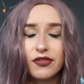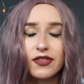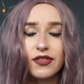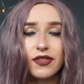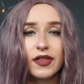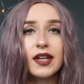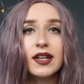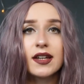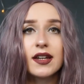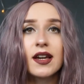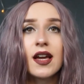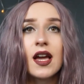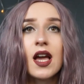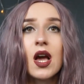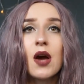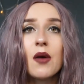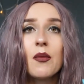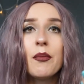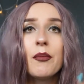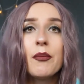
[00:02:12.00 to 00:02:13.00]
thick
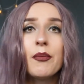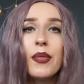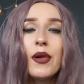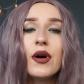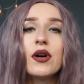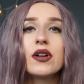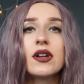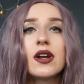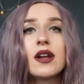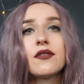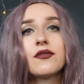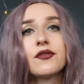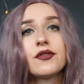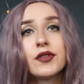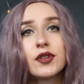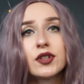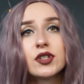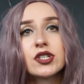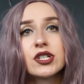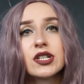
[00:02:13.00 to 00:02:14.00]
but
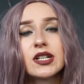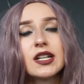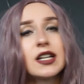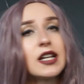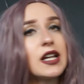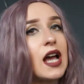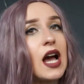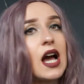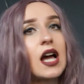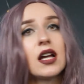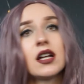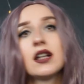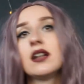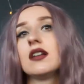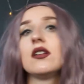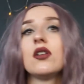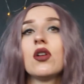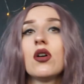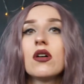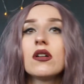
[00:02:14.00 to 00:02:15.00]
unfortunately I
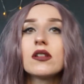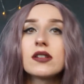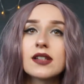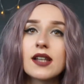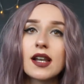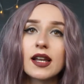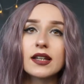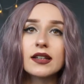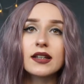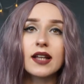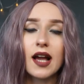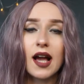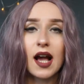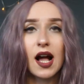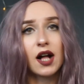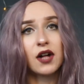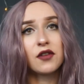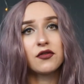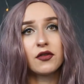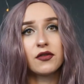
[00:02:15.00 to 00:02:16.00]
lost like the
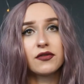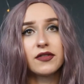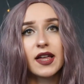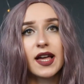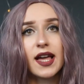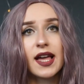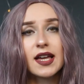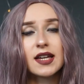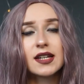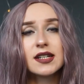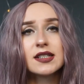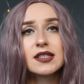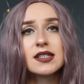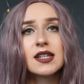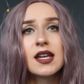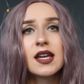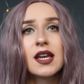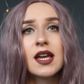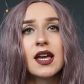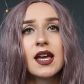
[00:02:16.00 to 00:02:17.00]
half of the head
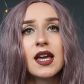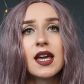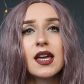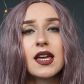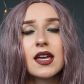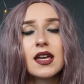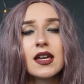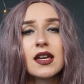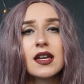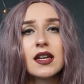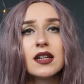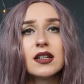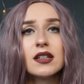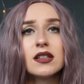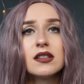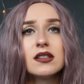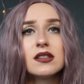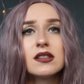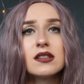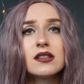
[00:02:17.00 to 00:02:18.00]

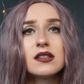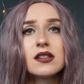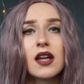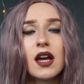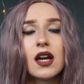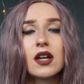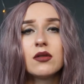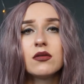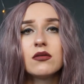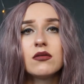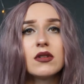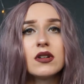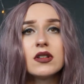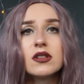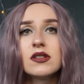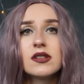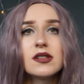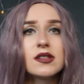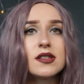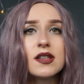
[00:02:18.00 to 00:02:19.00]
and I
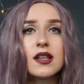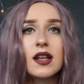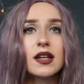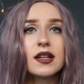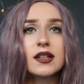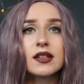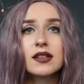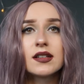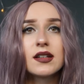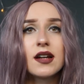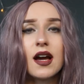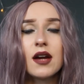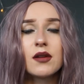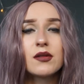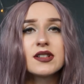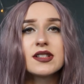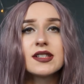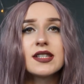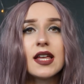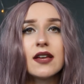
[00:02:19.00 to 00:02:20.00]
was like I
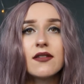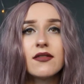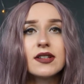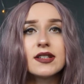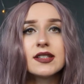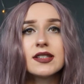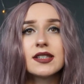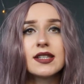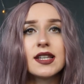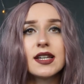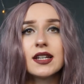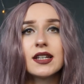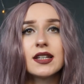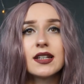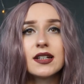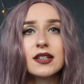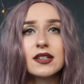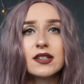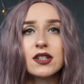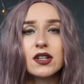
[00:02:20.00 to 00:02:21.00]
was
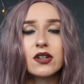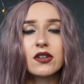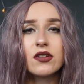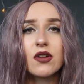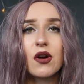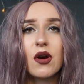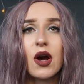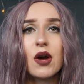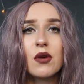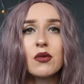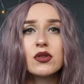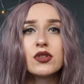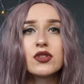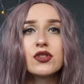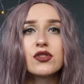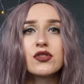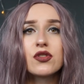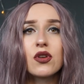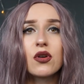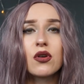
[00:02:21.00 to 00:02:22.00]
devastated you know I was
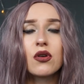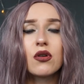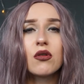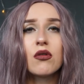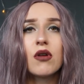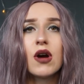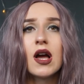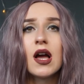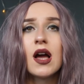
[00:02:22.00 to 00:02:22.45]
so